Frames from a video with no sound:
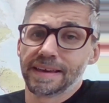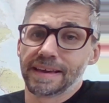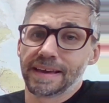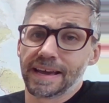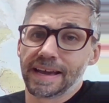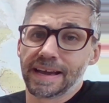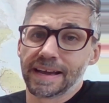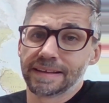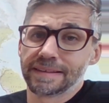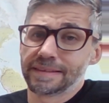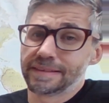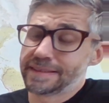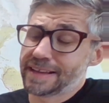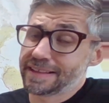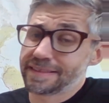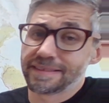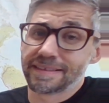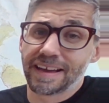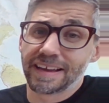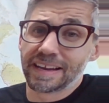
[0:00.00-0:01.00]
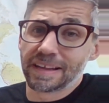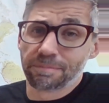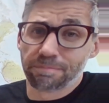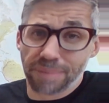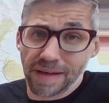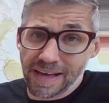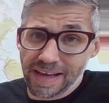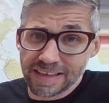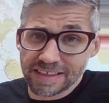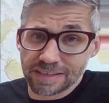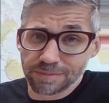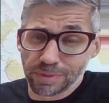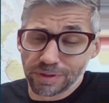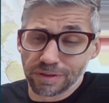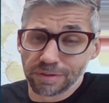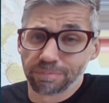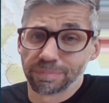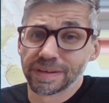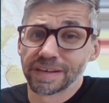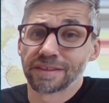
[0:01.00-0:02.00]
And that's not
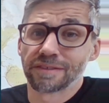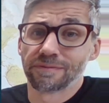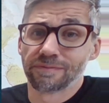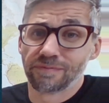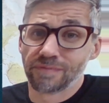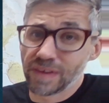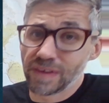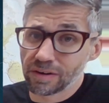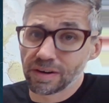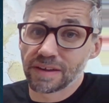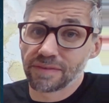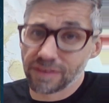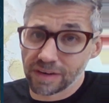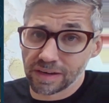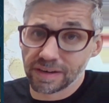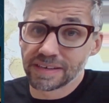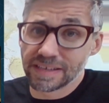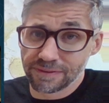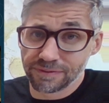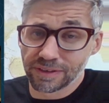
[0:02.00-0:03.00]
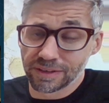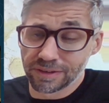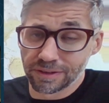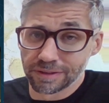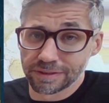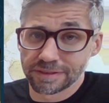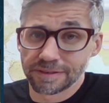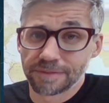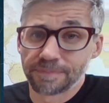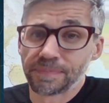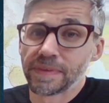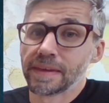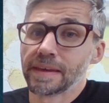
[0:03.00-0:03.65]
impossible, but it's very, very difficult.